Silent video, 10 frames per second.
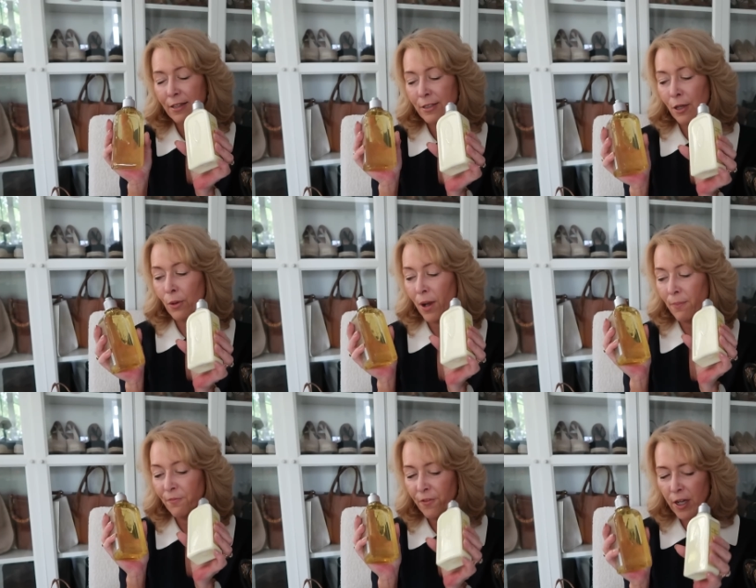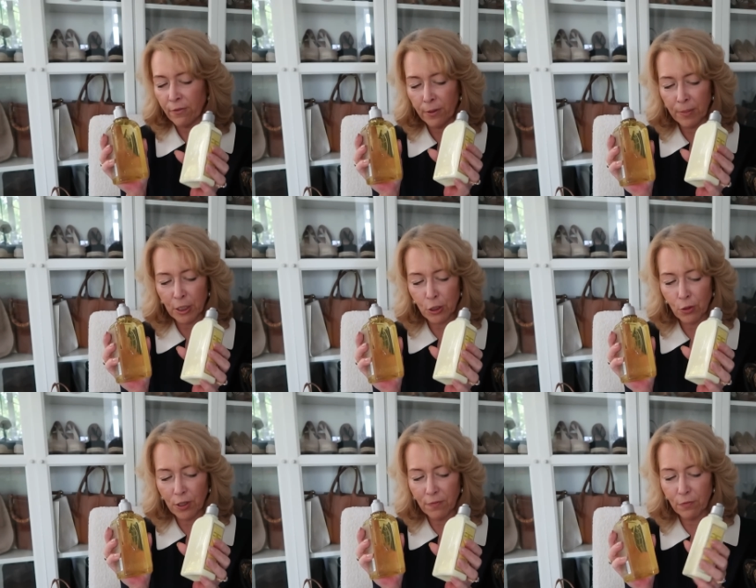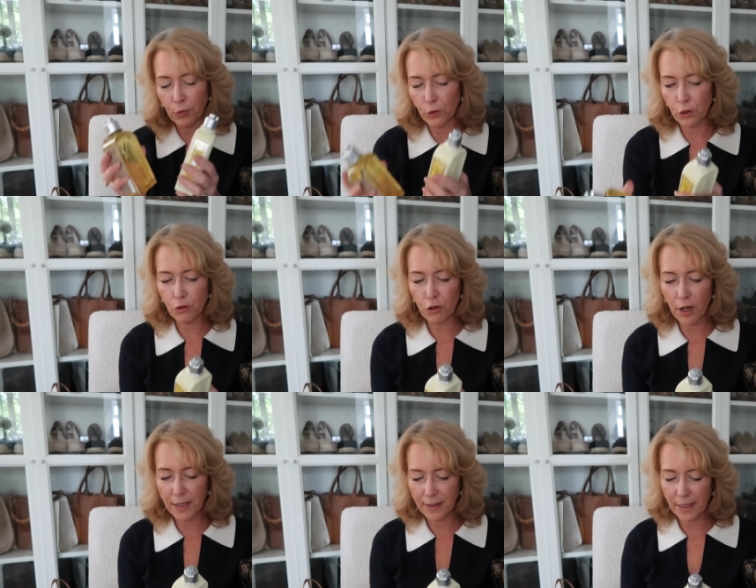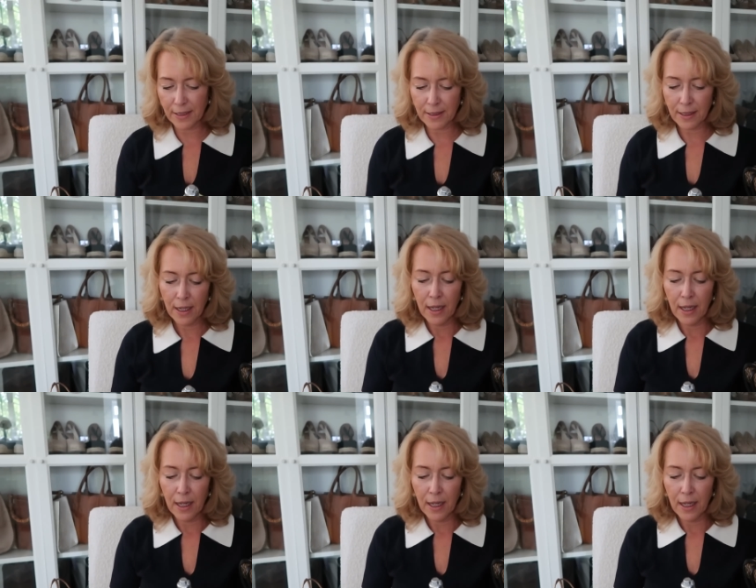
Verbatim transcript: So I'm very much looking forward to trying this.